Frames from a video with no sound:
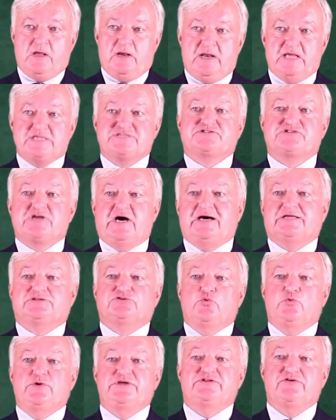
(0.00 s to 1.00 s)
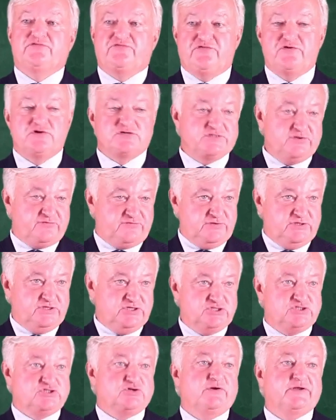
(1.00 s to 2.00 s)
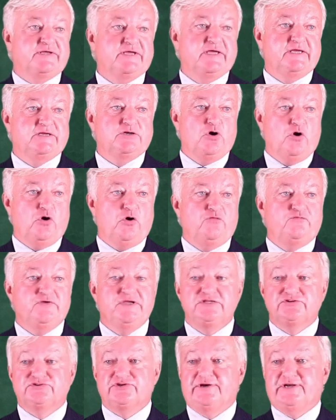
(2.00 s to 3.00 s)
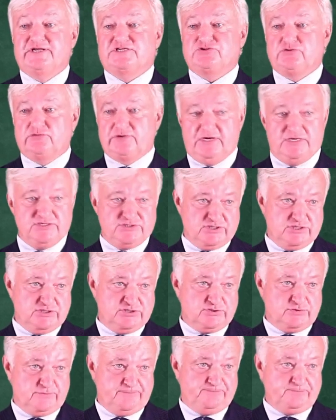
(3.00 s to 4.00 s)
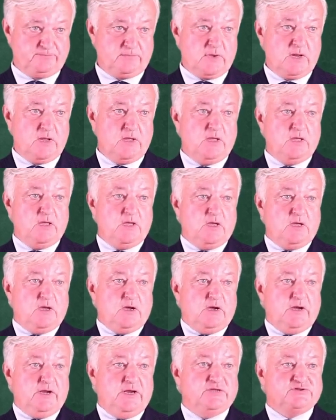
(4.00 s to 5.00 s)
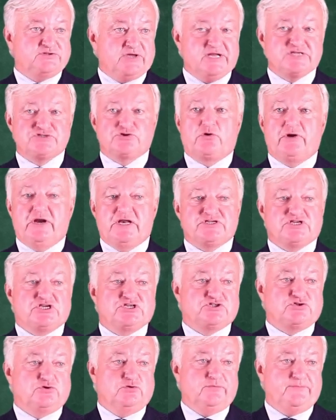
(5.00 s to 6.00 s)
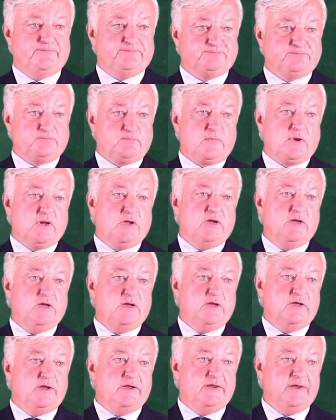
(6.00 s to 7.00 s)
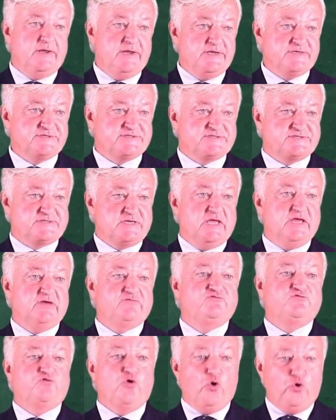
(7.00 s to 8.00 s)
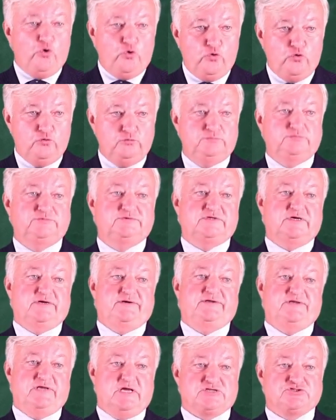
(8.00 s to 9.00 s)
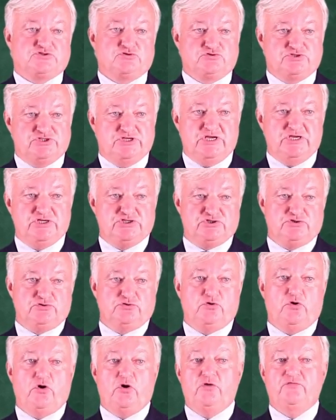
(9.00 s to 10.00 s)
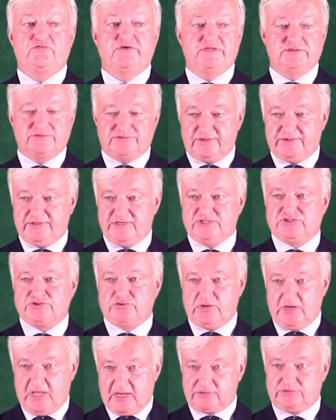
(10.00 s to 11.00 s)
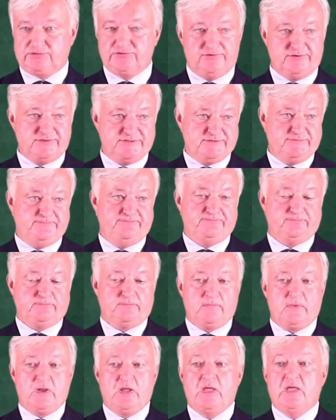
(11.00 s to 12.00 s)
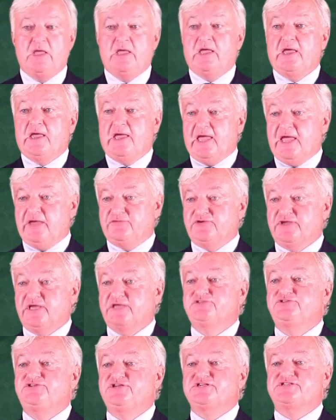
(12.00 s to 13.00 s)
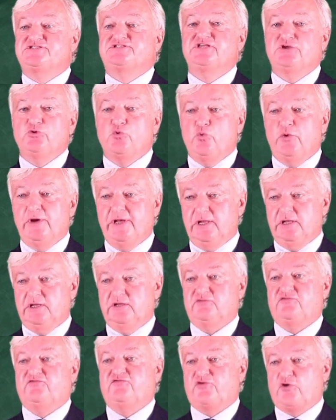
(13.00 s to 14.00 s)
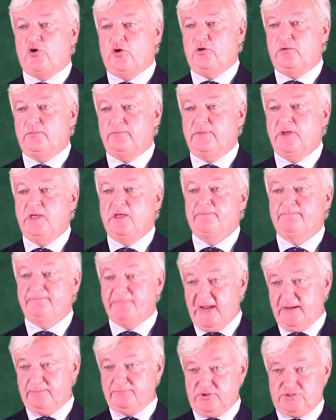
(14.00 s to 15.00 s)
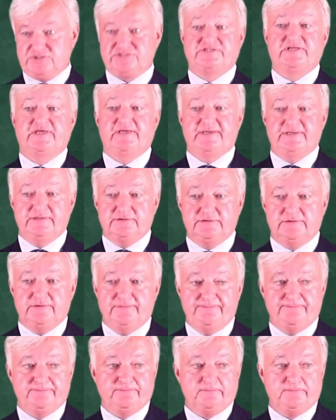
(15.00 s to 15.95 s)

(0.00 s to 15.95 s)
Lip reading: Let's start with the first definition again of international organization. International organization is a voluntary association of international actors having a distinct will from member state,